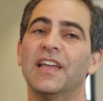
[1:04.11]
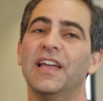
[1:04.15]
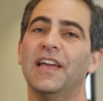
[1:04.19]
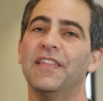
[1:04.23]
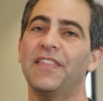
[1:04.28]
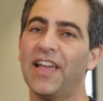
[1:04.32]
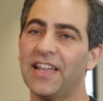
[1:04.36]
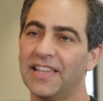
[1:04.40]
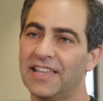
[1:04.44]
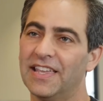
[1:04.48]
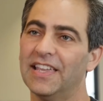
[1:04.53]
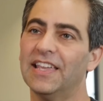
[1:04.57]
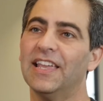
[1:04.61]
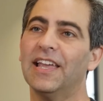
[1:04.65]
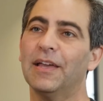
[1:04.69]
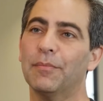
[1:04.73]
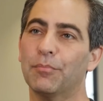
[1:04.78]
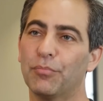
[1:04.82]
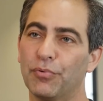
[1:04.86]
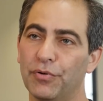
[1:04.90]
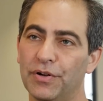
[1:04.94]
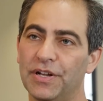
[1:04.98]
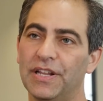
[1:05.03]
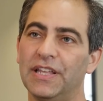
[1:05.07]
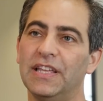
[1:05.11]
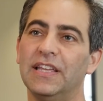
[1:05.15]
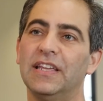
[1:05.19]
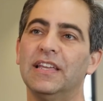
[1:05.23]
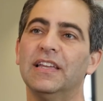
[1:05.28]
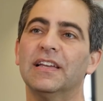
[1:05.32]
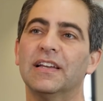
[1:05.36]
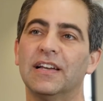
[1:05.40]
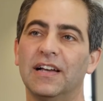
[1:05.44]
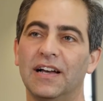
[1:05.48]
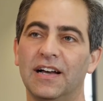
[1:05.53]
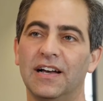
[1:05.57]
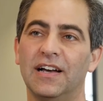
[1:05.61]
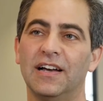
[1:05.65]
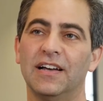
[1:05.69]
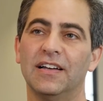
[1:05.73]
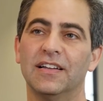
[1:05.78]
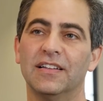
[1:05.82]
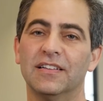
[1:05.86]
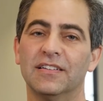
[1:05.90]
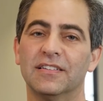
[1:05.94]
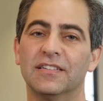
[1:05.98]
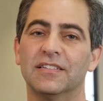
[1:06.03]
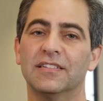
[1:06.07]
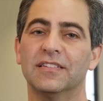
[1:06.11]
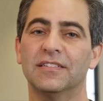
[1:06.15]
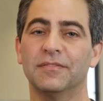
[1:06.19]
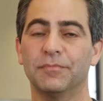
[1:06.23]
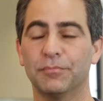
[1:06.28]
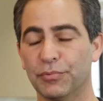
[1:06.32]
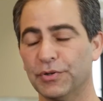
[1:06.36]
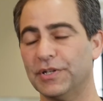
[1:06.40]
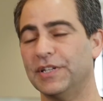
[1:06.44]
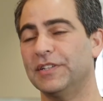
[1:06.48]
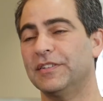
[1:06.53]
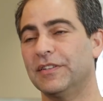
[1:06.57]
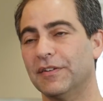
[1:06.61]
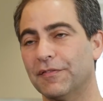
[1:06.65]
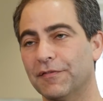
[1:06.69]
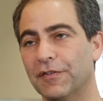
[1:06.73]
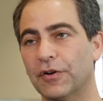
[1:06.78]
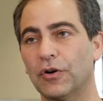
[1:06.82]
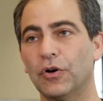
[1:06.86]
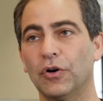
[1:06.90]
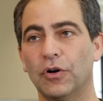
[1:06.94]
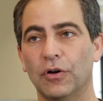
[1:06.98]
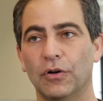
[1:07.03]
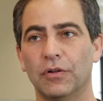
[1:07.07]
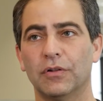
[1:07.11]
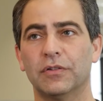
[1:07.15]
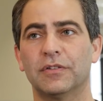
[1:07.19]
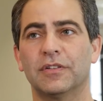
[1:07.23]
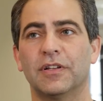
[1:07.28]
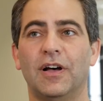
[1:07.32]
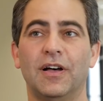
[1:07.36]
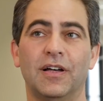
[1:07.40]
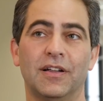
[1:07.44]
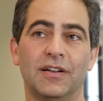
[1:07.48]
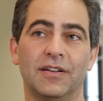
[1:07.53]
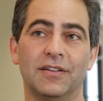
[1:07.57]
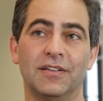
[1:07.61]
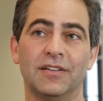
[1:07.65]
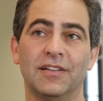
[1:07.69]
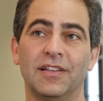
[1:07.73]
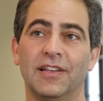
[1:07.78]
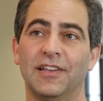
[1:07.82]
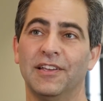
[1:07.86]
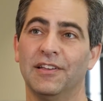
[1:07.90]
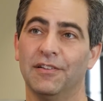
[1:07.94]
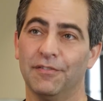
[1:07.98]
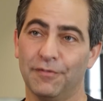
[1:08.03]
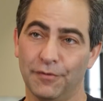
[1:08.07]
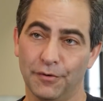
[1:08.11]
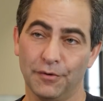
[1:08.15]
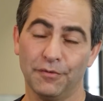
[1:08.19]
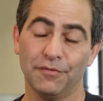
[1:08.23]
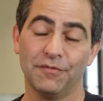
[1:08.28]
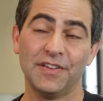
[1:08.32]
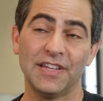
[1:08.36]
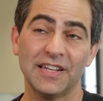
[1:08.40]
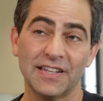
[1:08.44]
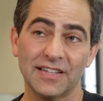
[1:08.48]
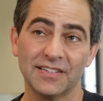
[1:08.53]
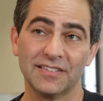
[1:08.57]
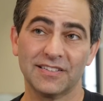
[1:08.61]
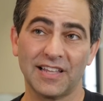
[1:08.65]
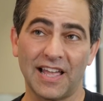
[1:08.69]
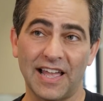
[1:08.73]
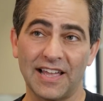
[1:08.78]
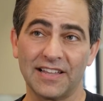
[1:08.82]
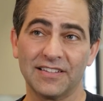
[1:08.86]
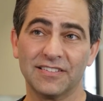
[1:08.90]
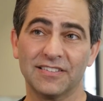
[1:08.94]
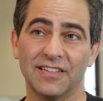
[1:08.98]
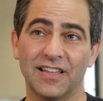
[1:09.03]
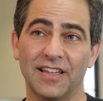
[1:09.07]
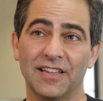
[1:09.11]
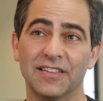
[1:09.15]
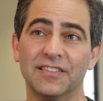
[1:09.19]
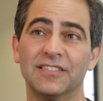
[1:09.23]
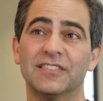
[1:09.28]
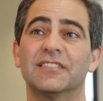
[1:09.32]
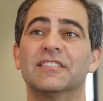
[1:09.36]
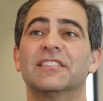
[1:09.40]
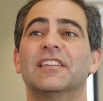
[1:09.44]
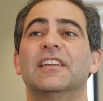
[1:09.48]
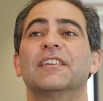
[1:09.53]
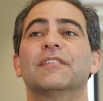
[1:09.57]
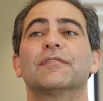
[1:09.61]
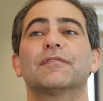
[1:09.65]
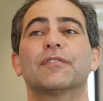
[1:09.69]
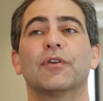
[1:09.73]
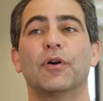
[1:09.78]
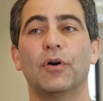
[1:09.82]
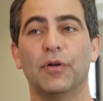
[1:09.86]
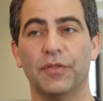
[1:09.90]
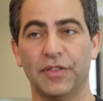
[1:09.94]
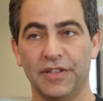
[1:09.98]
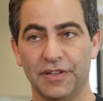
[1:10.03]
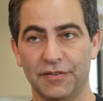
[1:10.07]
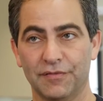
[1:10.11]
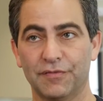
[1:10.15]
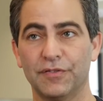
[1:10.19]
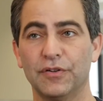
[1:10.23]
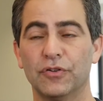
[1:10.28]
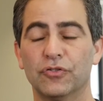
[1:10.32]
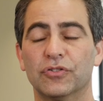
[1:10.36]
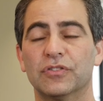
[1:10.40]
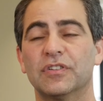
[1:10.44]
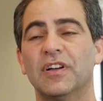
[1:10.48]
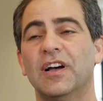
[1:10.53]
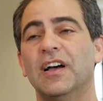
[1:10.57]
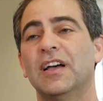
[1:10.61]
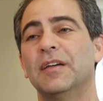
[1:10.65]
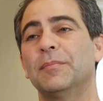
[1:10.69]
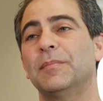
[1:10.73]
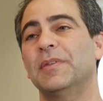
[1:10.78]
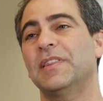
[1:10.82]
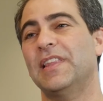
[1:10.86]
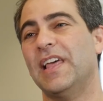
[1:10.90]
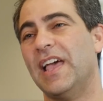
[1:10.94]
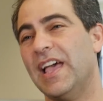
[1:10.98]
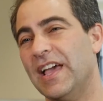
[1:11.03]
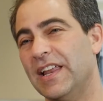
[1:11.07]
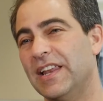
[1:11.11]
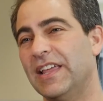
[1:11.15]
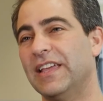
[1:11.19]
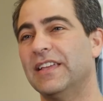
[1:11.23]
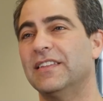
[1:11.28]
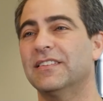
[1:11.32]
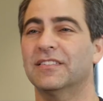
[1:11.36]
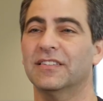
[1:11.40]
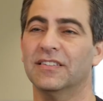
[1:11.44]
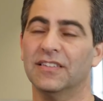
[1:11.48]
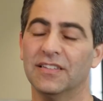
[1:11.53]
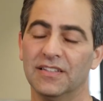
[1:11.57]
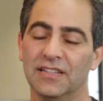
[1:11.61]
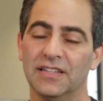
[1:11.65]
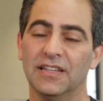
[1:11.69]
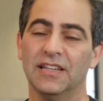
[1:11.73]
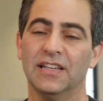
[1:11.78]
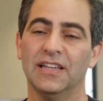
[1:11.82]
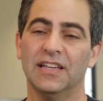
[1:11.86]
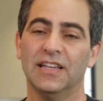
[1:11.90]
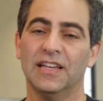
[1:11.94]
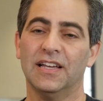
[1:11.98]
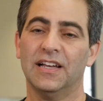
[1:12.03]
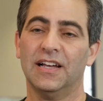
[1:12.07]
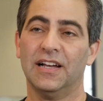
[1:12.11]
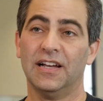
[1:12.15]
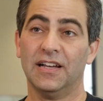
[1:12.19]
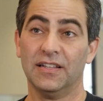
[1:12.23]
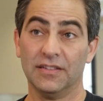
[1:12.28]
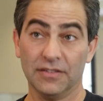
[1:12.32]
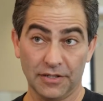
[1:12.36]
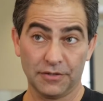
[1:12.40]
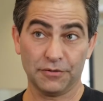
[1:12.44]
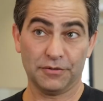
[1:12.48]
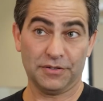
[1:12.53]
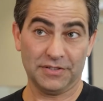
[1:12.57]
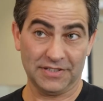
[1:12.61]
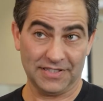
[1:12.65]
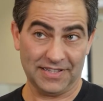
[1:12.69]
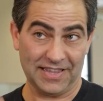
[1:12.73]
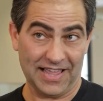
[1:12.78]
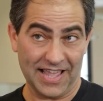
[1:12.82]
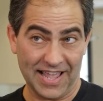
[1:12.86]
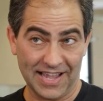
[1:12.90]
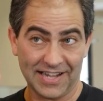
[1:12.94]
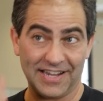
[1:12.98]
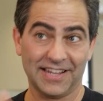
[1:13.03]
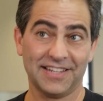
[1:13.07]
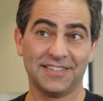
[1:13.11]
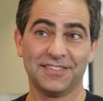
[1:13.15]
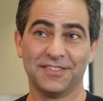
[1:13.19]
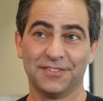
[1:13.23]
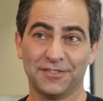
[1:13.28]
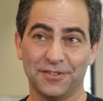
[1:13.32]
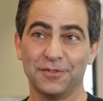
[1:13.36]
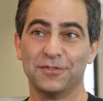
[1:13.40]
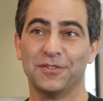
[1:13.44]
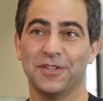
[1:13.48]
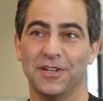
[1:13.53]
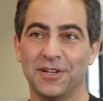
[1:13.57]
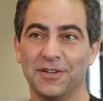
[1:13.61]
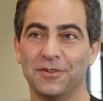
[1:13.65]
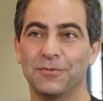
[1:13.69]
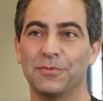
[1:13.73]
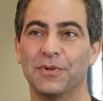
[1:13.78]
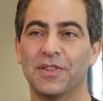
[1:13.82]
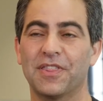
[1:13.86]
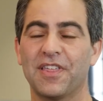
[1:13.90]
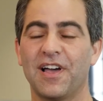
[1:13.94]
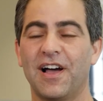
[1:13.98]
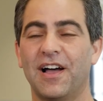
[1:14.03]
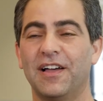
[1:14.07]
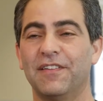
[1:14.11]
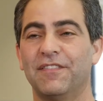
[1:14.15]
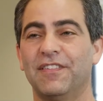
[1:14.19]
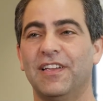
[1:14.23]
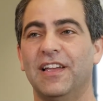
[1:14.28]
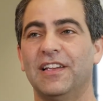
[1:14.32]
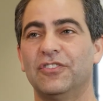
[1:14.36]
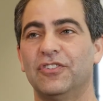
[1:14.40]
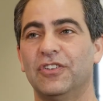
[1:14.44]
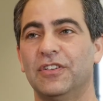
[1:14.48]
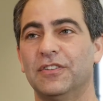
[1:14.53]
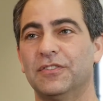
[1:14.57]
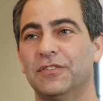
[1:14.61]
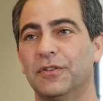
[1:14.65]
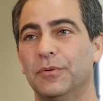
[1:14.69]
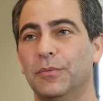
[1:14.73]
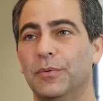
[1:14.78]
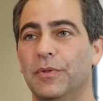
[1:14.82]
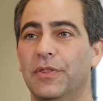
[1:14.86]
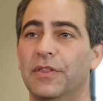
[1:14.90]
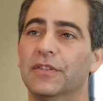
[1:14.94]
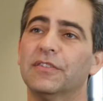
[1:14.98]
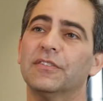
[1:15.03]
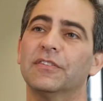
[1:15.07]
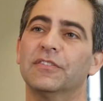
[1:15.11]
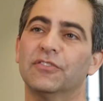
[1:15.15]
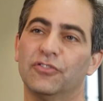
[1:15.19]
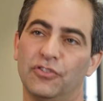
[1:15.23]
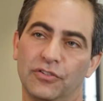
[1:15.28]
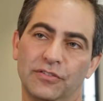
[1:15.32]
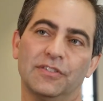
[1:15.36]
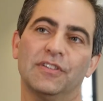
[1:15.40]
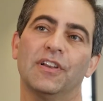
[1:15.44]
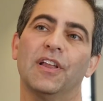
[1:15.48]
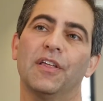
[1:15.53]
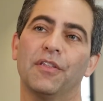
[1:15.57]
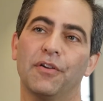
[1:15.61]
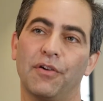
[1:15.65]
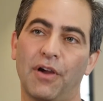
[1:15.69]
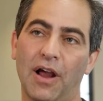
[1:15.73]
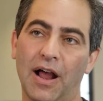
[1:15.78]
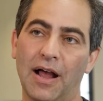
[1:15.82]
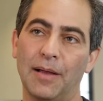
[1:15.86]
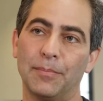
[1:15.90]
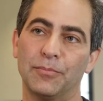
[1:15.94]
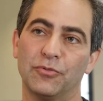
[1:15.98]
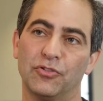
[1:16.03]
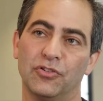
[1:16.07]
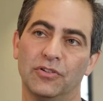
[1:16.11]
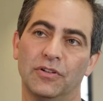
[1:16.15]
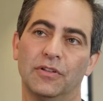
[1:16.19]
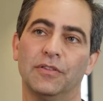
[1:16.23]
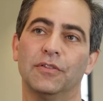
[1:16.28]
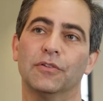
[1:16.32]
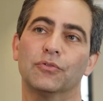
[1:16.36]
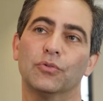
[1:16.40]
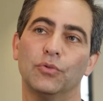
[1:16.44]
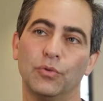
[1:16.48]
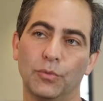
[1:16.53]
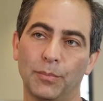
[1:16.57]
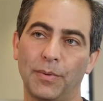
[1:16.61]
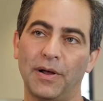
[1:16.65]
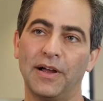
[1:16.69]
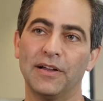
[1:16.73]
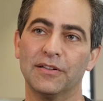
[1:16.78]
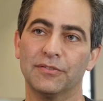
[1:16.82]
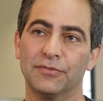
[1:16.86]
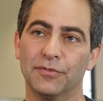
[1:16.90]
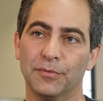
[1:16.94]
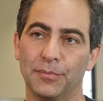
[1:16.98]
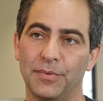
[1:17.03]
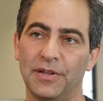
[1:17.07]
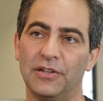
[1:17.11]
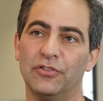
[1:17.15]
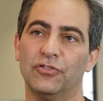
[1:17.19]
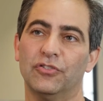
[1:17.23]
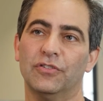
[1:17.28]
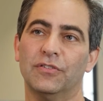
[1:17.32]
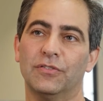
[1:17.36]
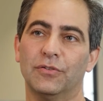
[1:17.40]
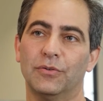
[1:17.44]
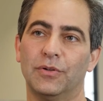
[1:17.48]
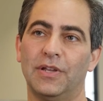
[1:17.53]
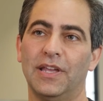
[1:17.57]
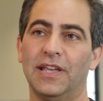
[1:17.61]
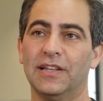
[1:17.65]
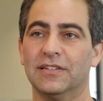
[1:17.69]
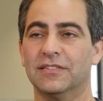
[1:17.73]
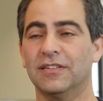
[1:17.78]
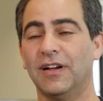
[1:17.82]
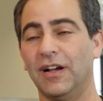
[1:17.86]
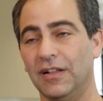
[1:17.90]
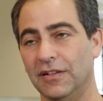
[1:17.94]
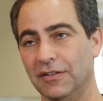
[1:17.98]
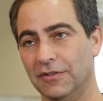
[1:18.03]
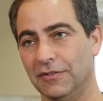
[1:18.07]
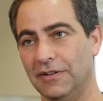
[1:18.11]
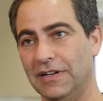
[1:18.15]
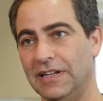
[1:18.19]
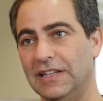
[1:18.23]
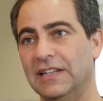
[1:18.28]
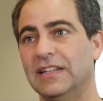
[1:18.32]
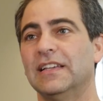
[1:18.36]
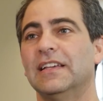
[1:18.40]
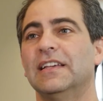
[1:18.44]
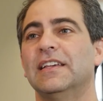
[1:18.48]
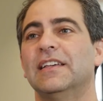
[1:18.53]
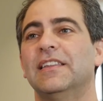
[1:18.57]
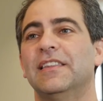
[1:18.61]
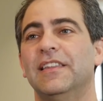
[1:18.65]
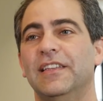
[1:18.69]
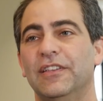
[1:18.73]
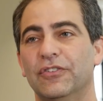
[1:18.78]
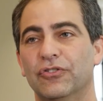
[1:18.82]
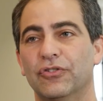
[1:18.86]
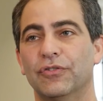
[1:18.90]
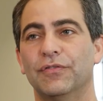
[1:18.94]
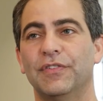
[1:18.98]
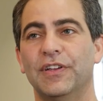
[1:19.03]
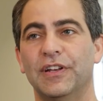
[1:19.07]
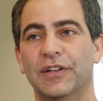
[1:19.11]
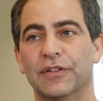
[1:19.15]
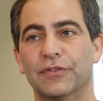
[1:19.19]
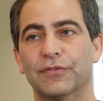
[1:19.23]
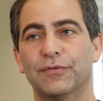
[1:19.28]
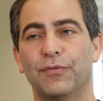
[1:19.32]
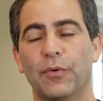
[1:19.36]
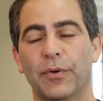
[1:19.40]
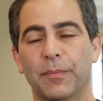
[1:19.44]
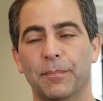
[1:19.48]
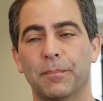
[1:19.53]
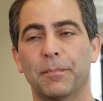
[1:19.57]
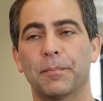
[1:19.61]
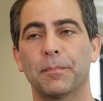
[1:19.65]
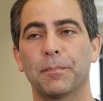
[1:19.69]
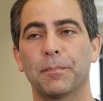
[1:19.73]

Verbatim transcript: And that can get pretty difficult for venous access and for all the infusion time and the headaches and literally the headaches associated with the IVIG. So this is just another option in the toolbox for patients who can't tolerate the intravenous form.